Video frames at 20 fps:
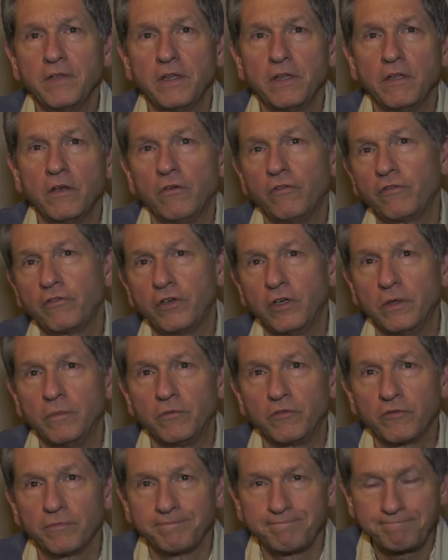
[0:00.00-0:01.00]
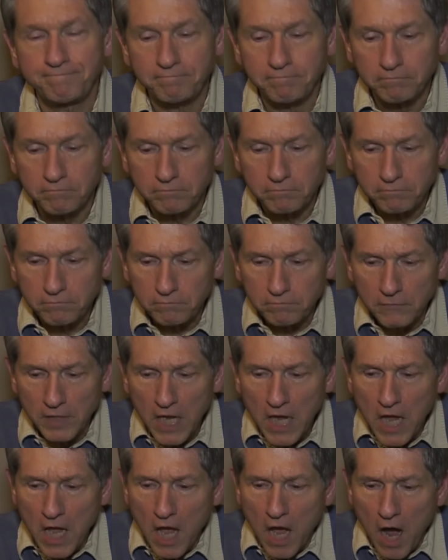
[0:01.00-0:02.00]
it in those terms.
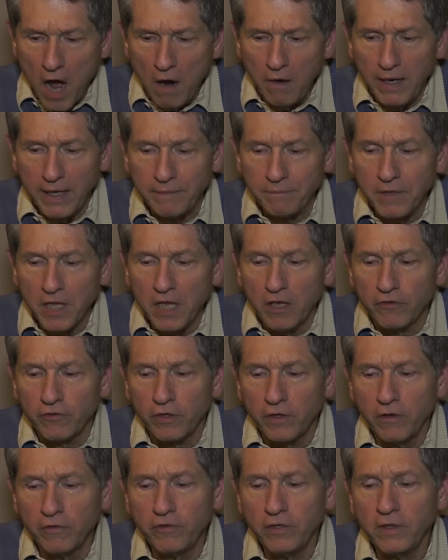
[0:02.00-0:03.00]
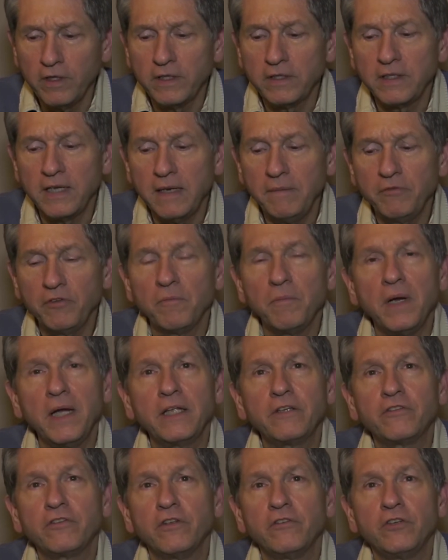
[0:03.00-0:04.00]
All right, so those are the types of
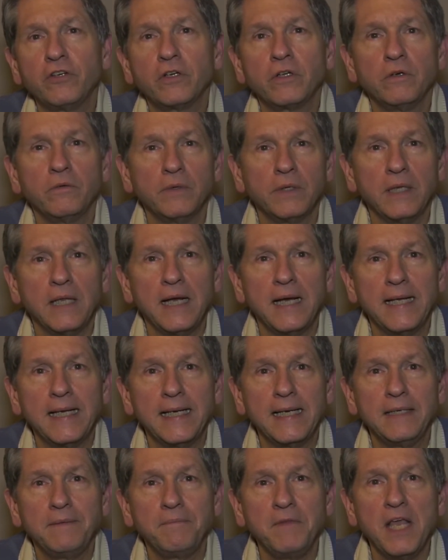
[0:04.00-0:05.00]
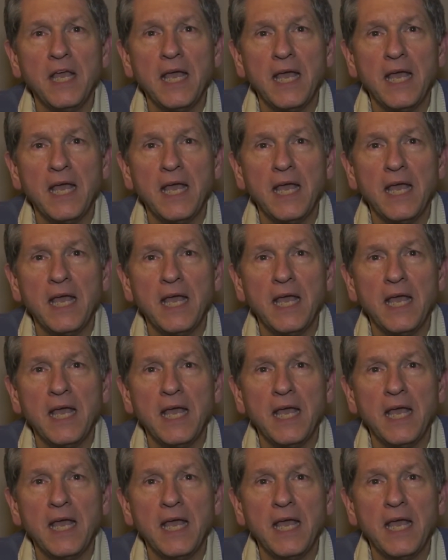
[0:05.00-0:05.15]
mics that you're going to rely on.